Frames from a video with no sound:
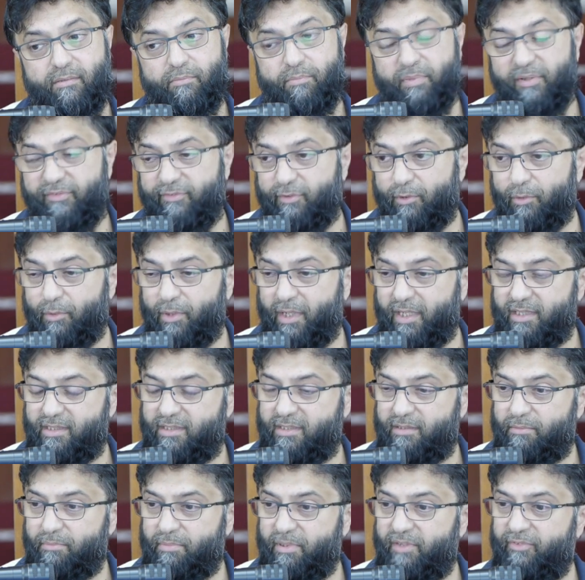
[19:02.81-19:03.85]
before
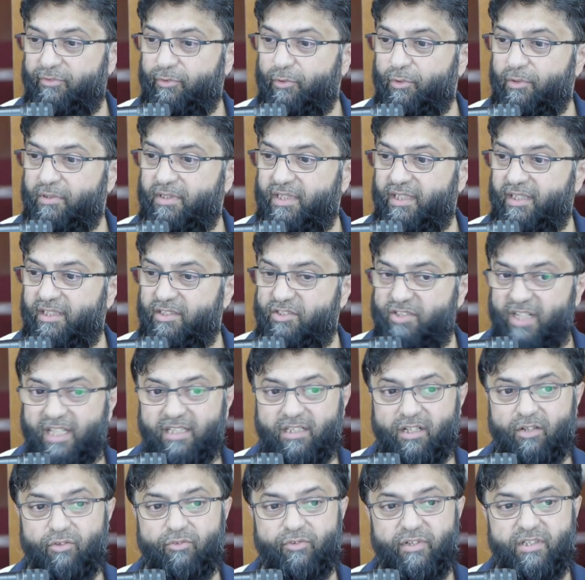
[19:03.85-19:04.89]
what? Before the
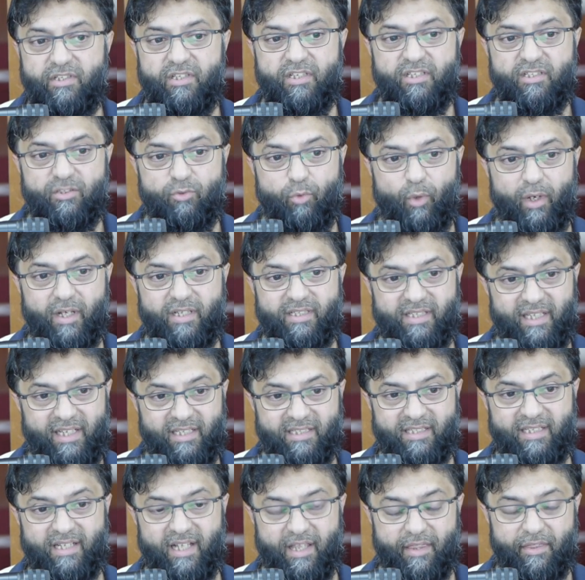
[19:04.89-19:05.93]
shadow reaches twice
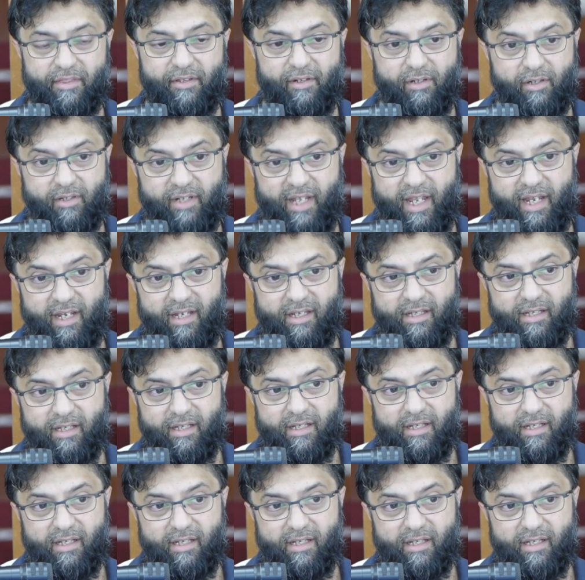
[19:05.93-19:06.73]
its length, okay?